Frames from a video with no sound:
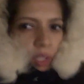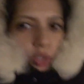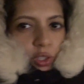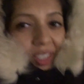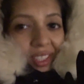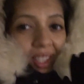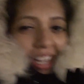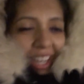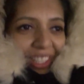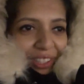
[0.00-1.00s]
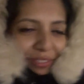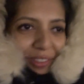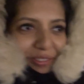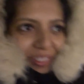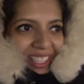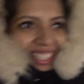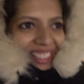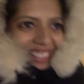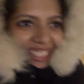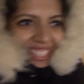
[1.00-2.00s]
So it's 8:15
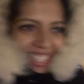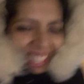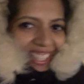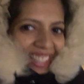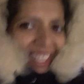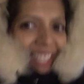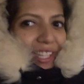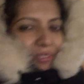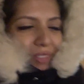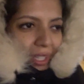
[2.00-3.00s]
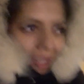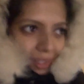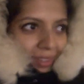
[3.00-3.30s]
in the evening